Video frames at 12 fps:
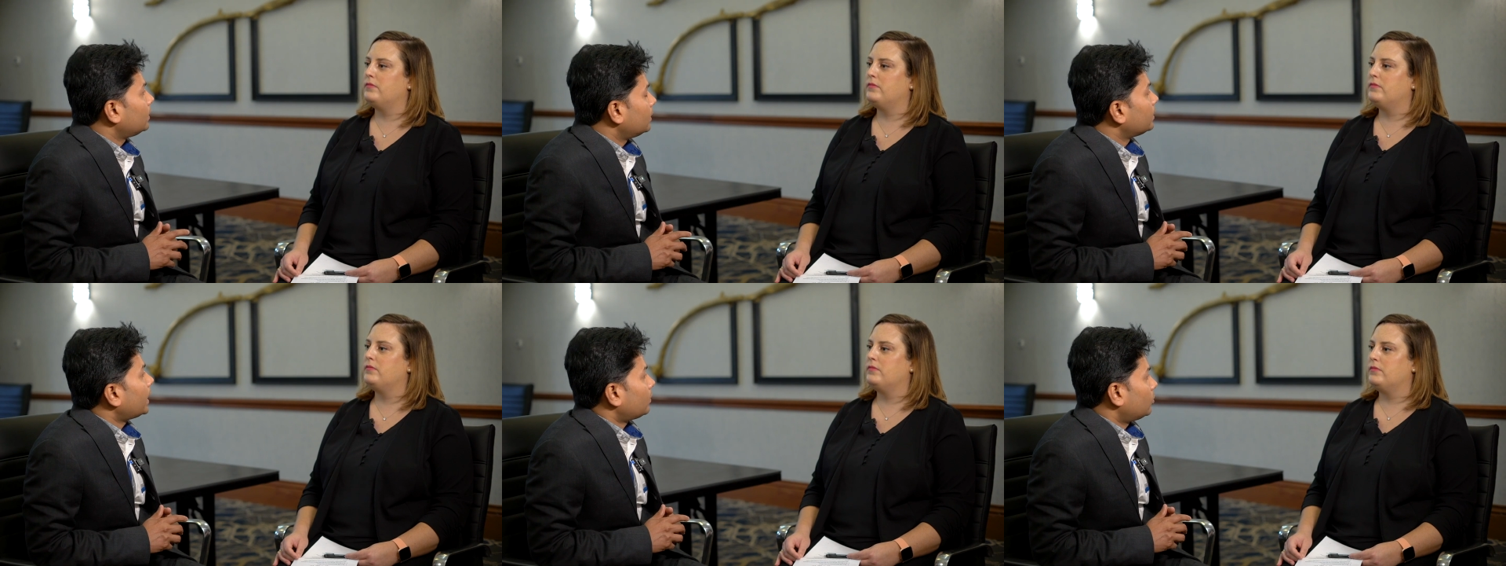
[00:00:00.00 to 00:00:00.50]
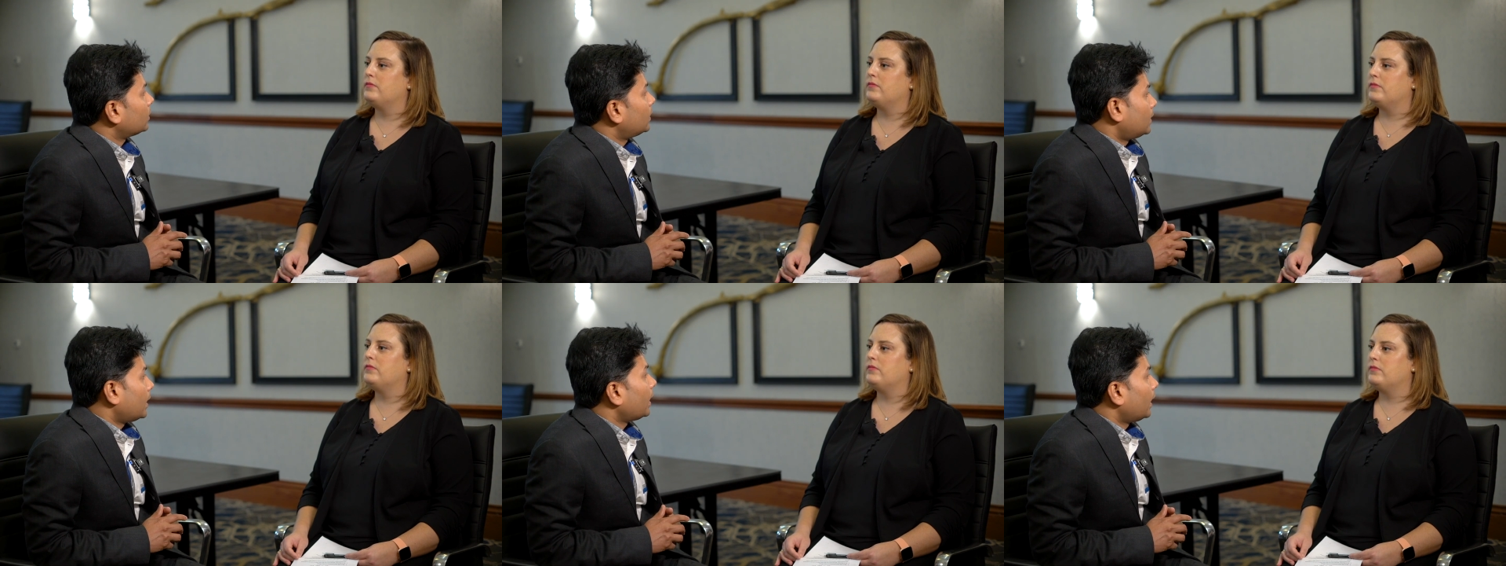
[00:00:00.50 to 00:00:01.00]
Speaker 1: the
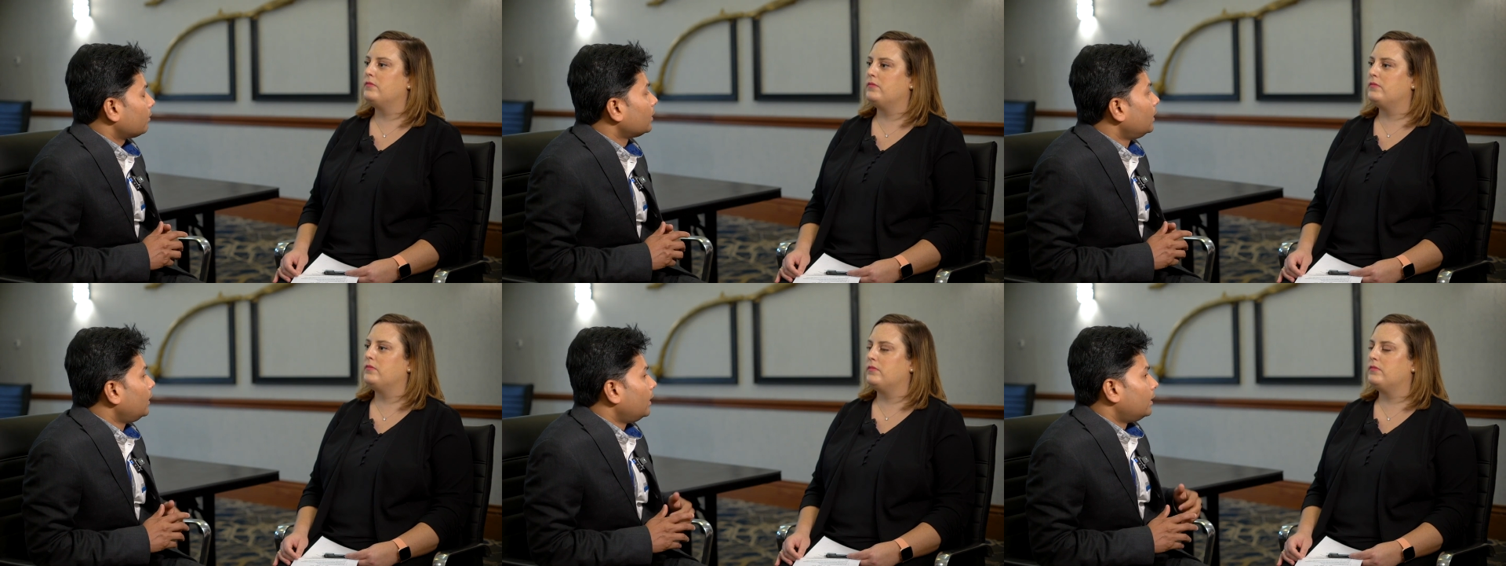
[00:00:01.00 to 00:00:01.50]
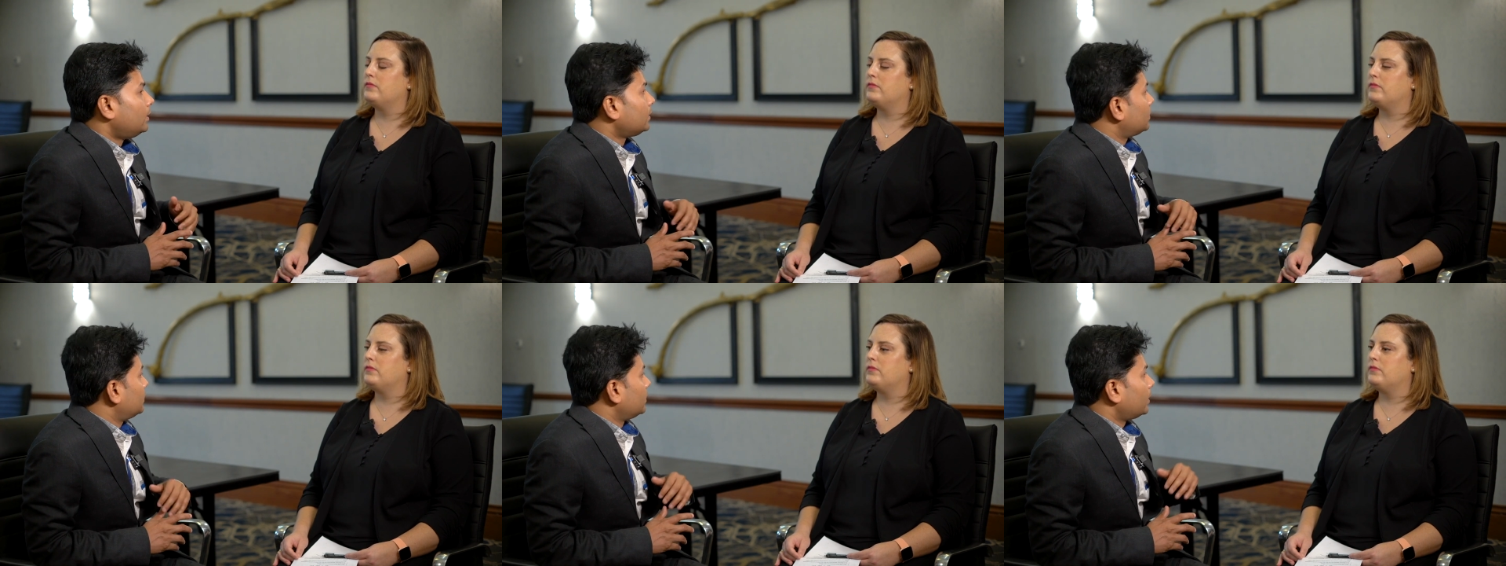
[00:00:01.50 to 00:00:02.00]
network that they have.
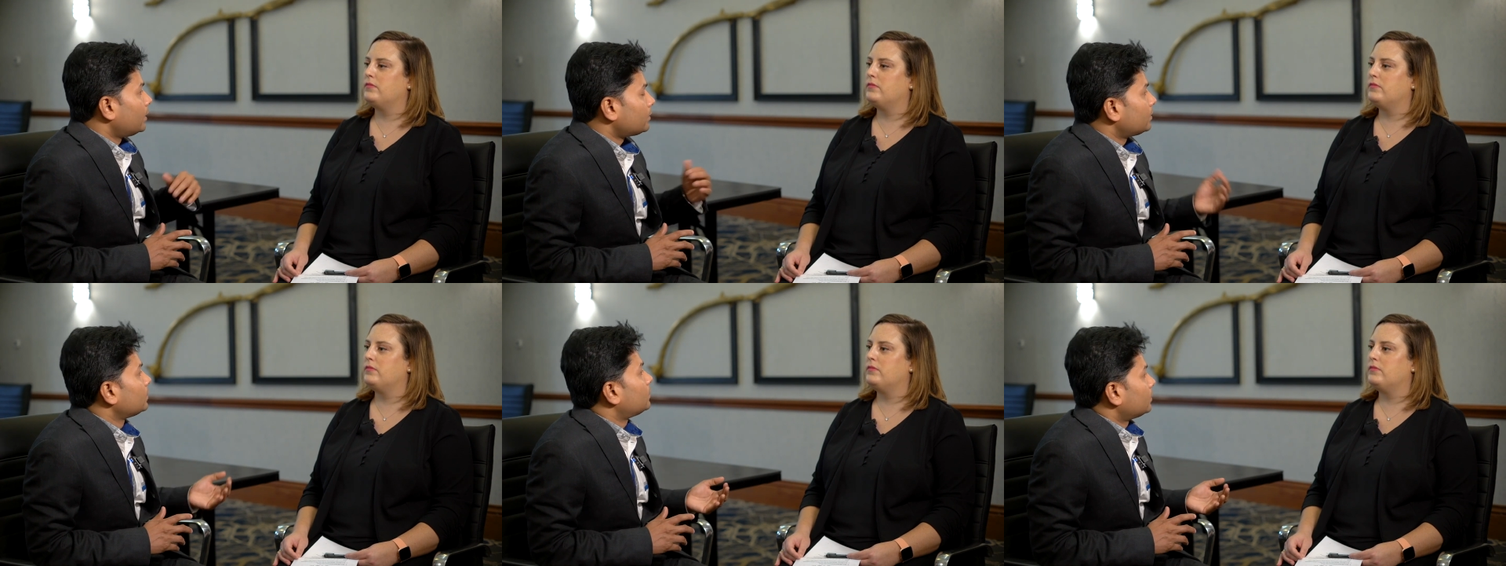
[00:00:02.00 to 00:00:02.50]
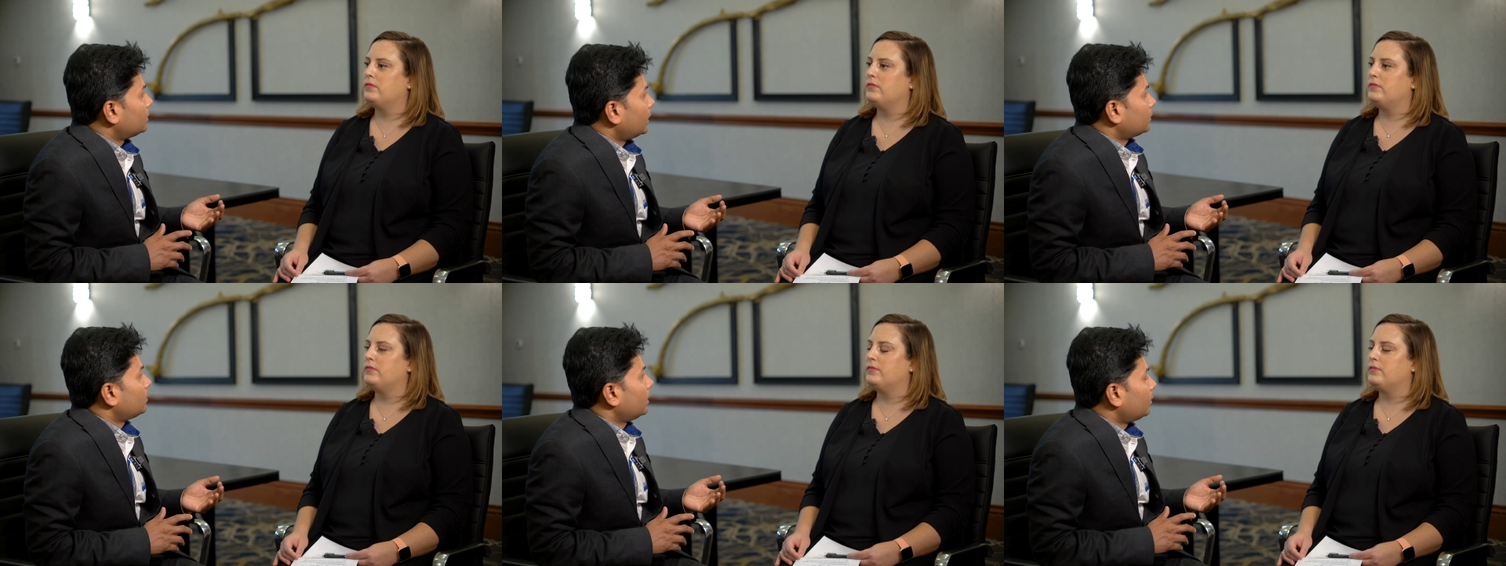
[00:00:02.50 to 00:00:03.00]
This is in addition to
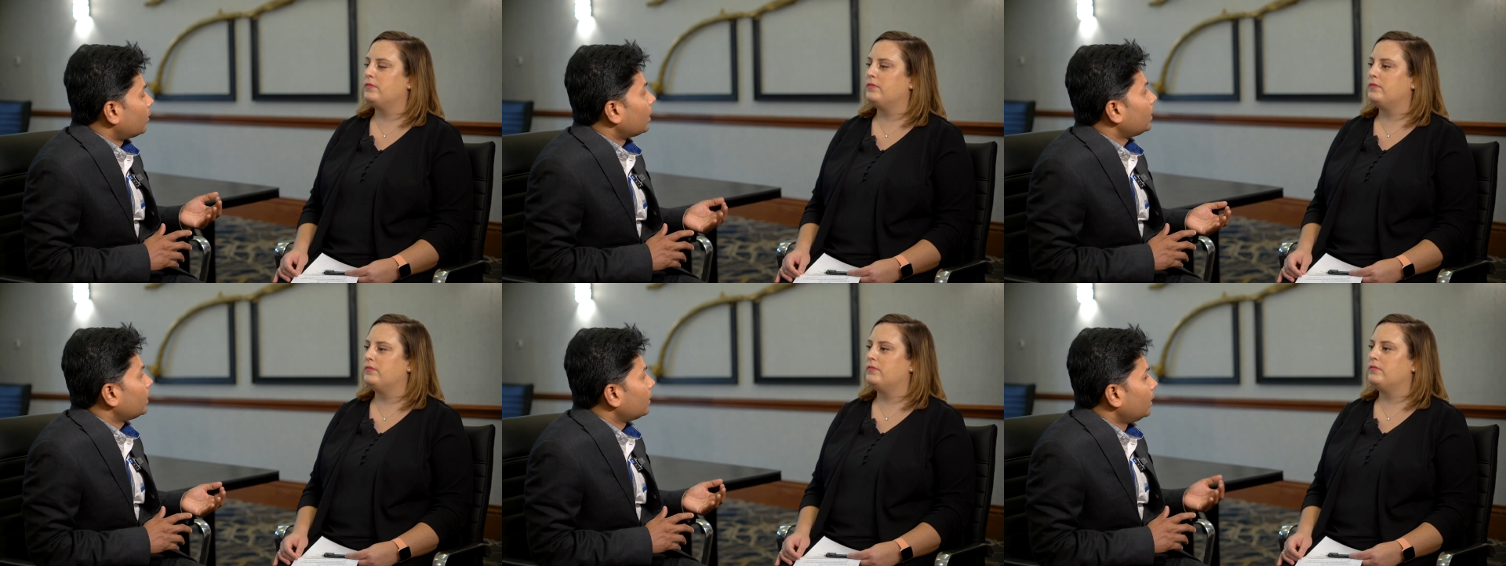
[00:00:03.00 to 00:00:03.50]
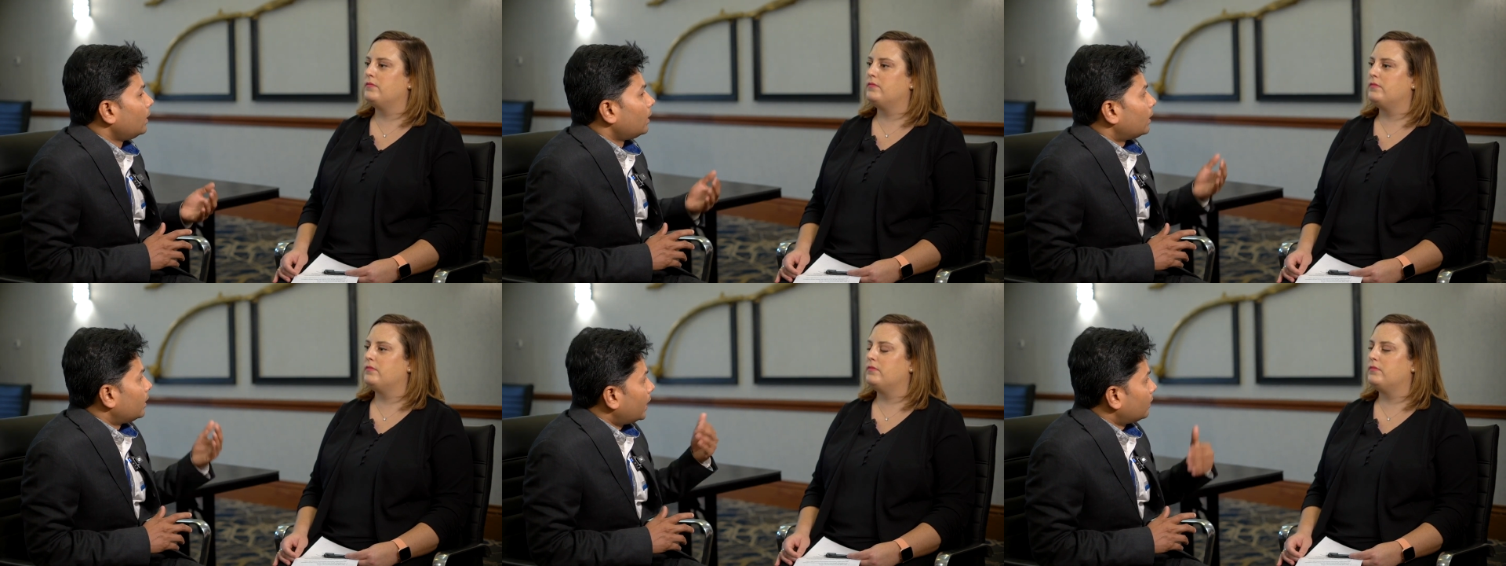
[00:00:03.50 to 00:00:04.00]
actually running
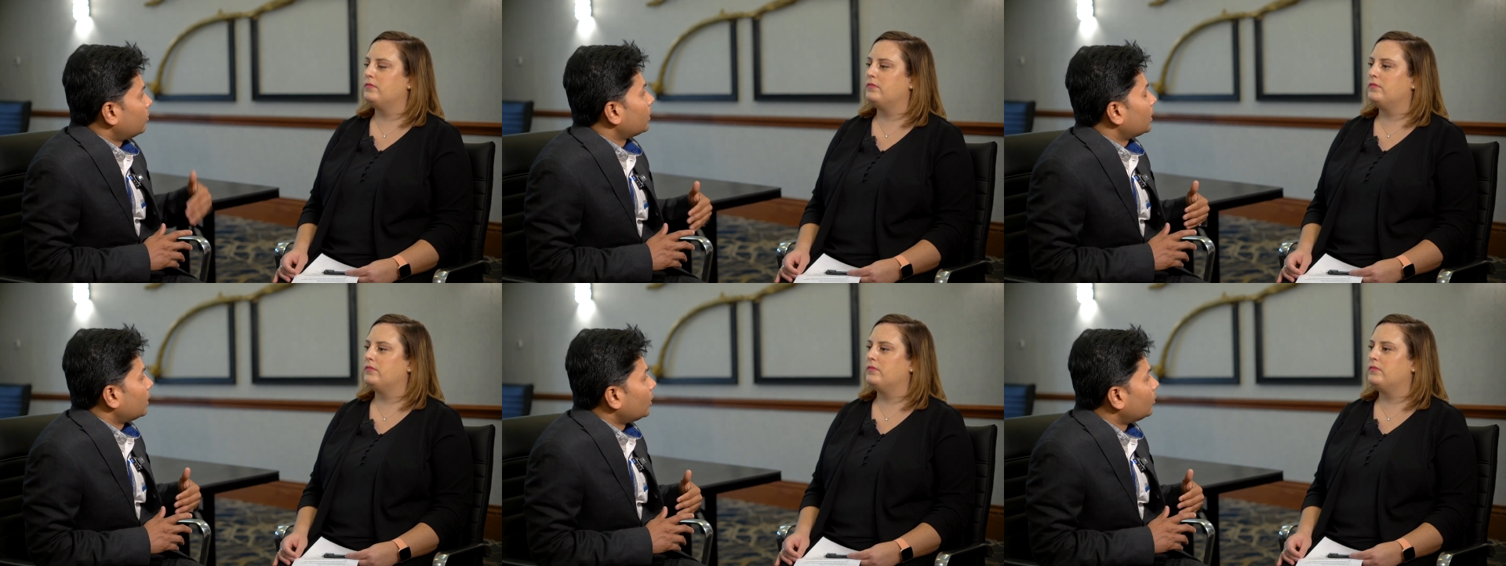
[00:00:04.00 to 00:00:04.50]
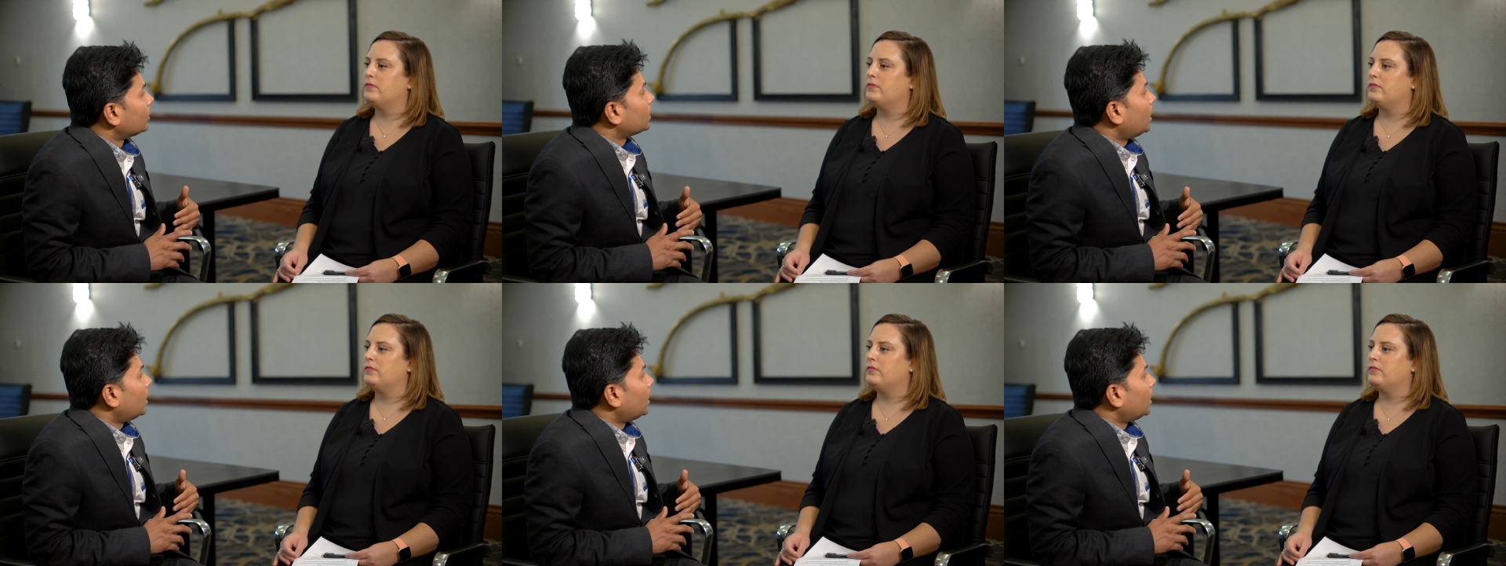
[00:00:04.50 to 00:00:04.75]
a network at a lower